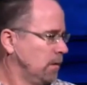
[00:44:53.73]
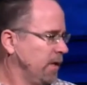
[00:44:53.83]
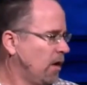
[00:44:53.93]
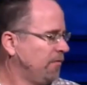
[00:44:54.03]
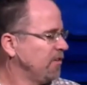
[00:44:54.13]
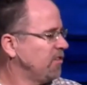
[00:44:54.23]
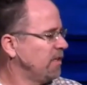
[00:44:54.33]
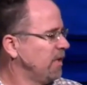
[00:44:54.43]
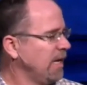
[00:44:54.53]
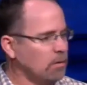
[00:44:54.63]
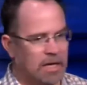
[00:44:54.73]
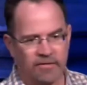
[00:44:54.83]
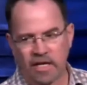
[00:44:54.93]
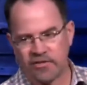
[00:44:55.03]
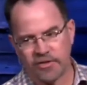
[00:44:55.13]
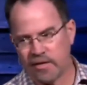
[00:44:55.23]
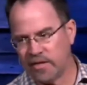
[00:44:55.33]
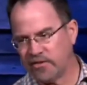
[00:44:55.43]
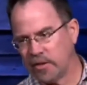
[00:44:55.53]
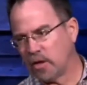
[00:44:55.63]
the office and, hey, I've got a son
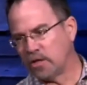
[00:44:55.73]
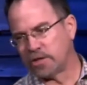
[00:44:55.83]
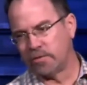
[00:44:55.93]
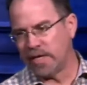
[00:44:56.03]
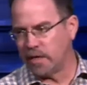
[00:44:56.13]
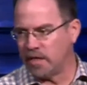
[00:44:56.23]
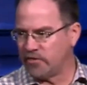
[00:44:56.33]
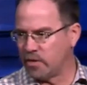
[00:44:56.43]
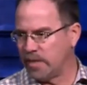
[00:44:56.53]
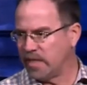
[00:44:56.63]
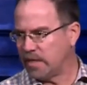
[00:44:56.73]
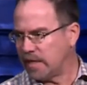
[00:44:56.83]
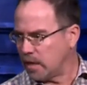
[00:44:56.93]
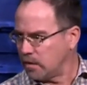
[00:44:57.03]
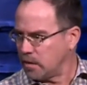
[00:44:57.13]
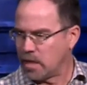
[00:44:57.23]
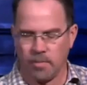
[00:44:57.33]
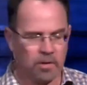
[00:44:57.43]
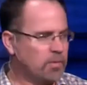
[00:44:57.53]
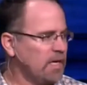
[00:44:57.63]
that's incarcerated and he's going to be getting out in a
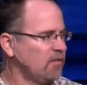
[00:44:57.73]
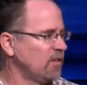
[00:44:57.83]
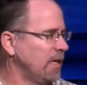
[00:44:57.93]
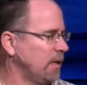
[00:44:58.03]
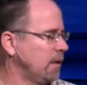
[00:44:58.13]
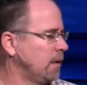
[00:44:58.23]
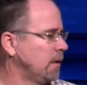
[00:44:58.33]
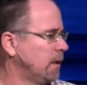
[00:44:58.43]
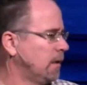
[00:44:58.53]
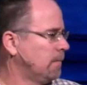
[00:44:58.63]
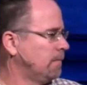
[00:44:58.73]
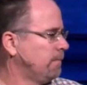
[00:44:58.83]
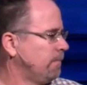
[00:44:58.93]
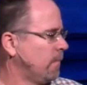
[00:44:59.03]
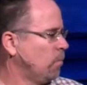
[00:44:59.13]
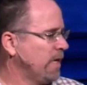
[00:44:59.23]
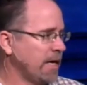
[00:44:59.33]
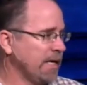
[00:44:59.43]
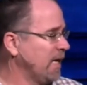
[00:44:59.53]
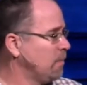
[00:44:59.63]
couple of weeks, and we got
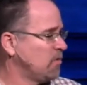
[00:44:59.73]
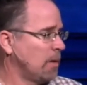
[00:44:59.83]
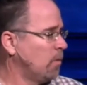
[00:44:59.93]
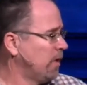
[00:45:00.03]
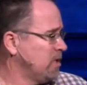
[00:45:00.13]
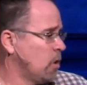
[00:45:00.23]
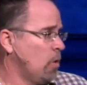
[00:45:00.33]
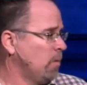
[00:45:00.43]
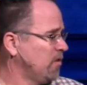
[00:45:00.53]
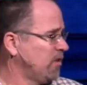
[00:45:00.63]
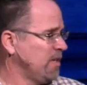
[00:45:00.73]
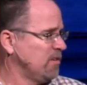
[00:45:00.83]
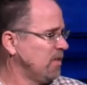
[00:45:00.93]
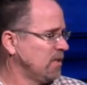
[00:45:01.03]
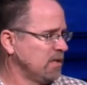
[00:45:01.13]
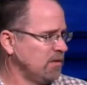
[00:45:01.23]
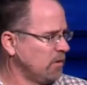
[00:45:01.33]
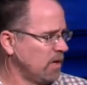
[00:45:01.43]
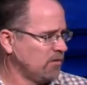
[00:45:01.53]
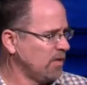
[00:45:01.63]
to get him somewhere. He's homeless and he's addicted to
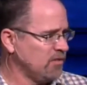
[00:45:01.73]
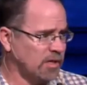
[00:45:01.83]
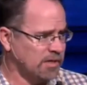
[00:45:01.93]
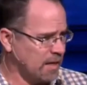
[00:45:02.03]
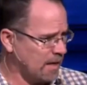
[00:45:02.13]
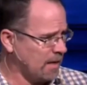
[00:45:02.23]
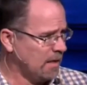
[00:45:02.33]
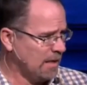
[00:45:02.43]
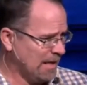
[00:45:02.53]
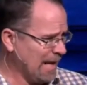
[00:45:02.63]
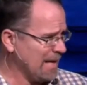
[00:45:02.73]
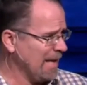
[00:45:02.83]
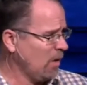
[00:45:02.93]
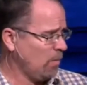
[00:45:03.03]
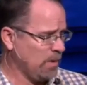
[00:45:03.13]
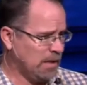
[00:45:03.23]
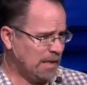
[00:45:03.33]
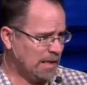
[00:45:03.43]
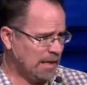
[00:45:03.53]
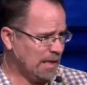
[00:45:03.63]
drugs and he's going to die. Can you help?
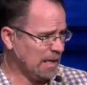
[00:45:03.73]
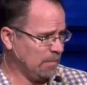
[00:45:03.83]
And